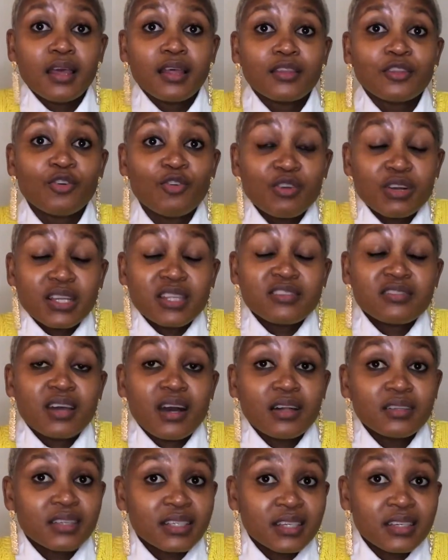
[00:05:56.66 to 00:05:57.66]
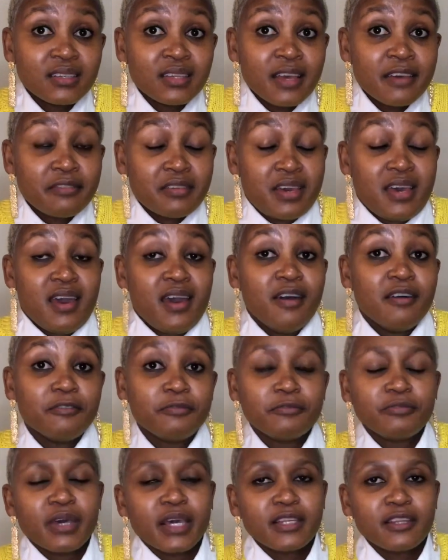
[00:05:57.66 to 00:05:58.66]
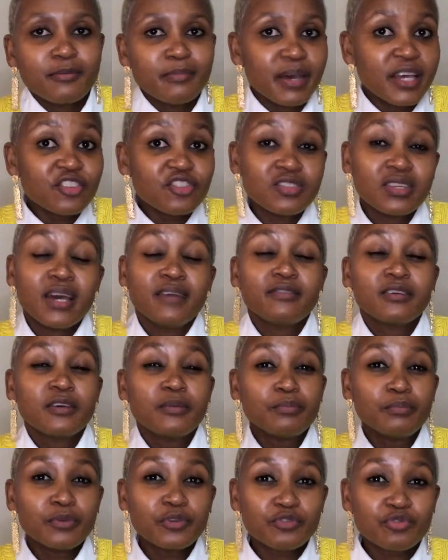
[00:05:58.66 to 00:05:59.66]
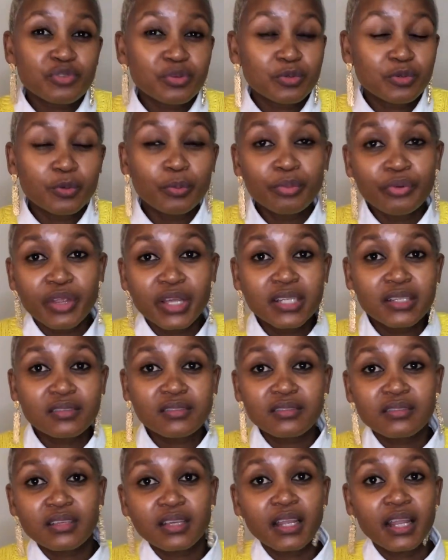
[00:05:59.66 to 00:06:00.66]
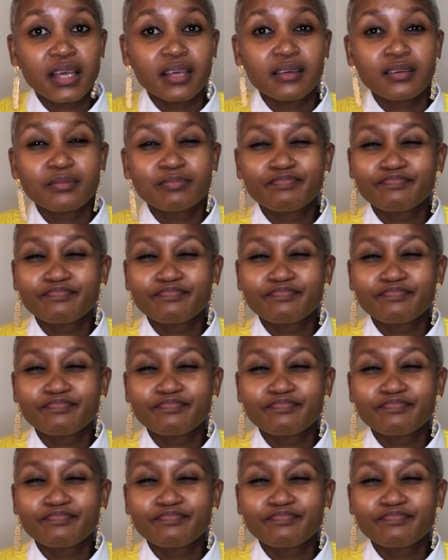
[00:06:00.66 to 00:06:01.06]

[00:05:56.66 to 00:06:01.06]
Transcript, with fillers: the only child I can ever have. And imagine having a miserable pregnancy. Like,